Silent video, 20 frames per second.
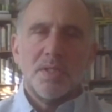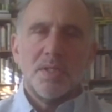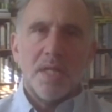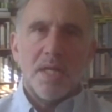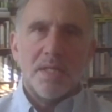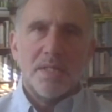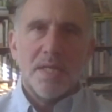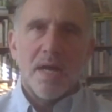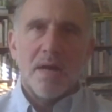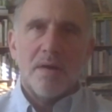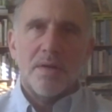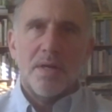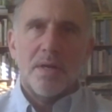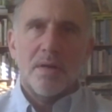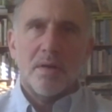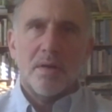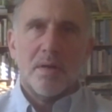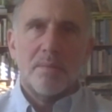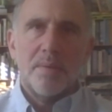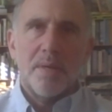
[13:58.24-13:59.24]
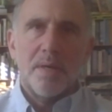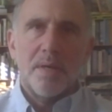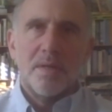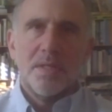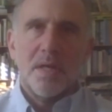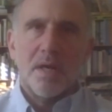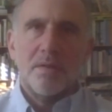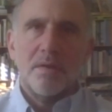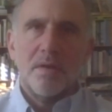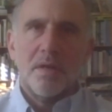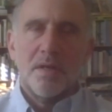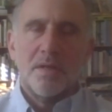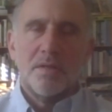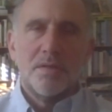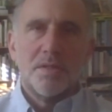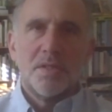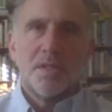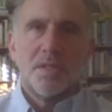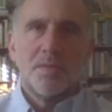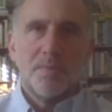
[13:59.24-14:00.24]
stands out here compared to other
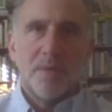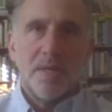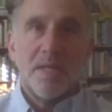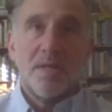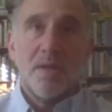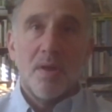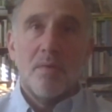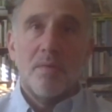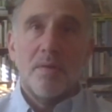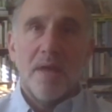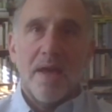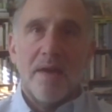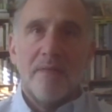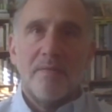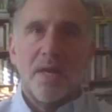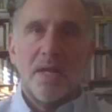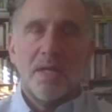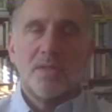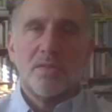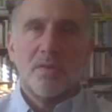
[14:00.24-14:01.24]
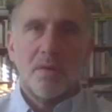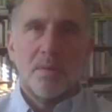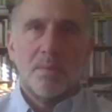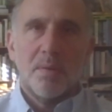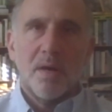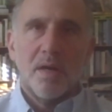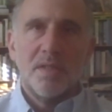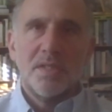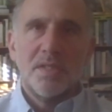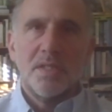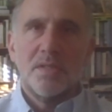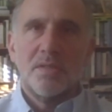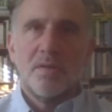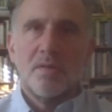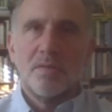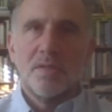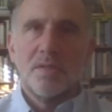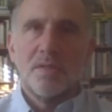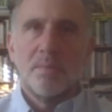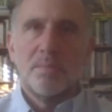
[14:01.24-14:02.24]
countries because we don't have any sort of price
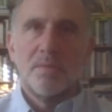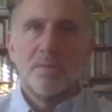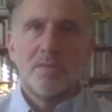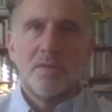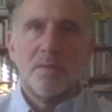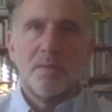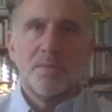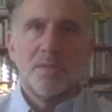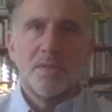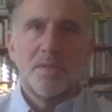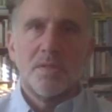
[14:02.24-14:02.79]
controls on prescription